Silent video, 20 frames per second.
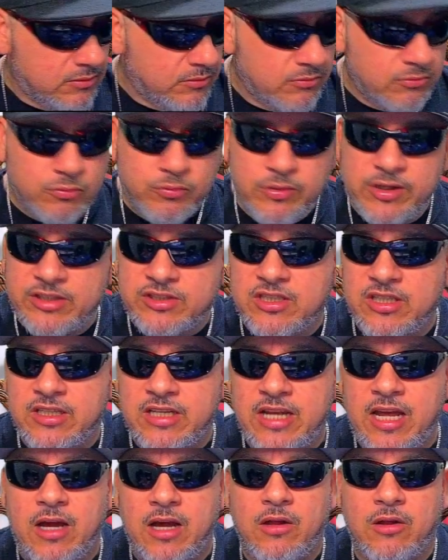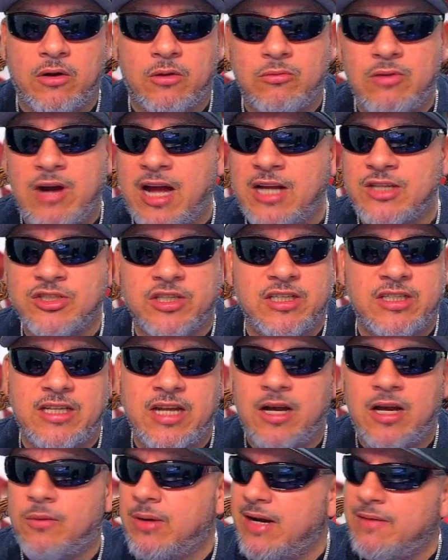Rich Goodell or Roger
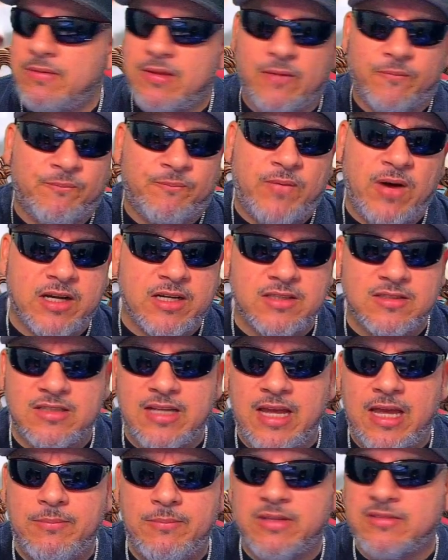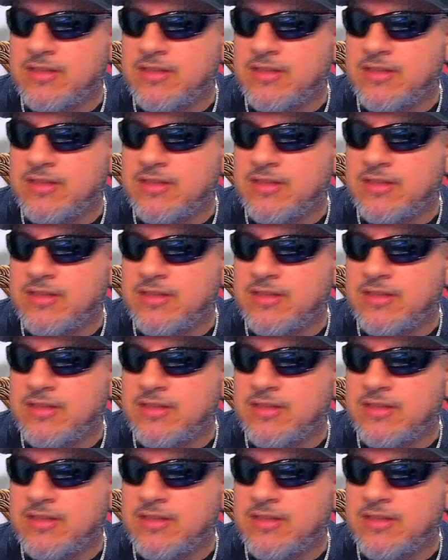Goodell, whatever the fuck his name is.